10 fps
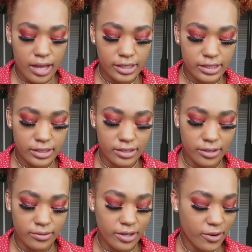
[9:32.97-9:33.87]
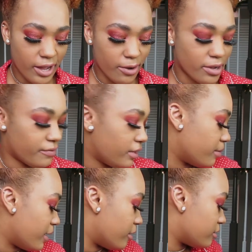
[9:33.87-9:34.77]
I just don't know how I feel
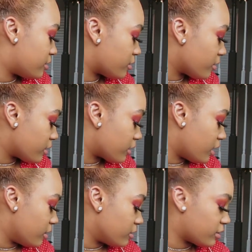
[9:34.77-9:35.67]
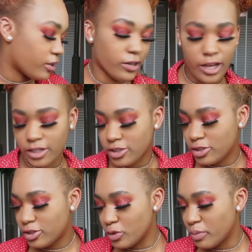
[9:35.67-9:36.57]
about certain colors that are like
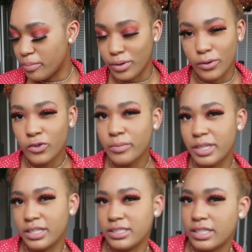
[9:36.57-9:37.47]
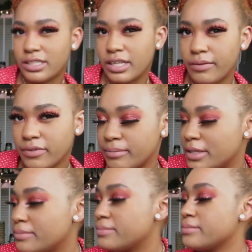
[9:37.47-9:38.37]
super bold because that's not for
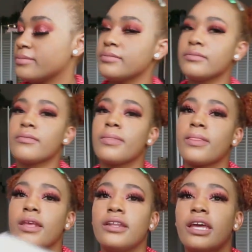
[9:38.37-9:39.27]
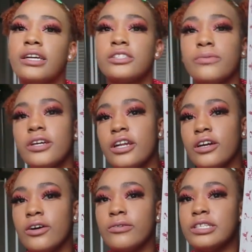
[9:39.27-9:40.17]
me. Next, we're gonna
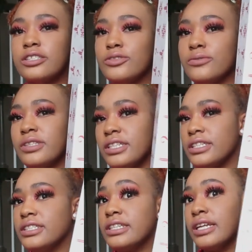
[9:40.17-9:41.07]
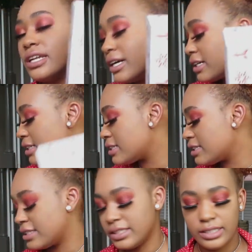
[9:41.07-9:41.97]
go into the
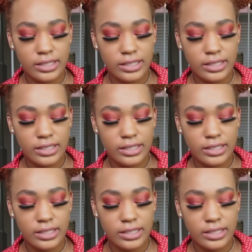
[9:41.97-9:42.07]
deluxe.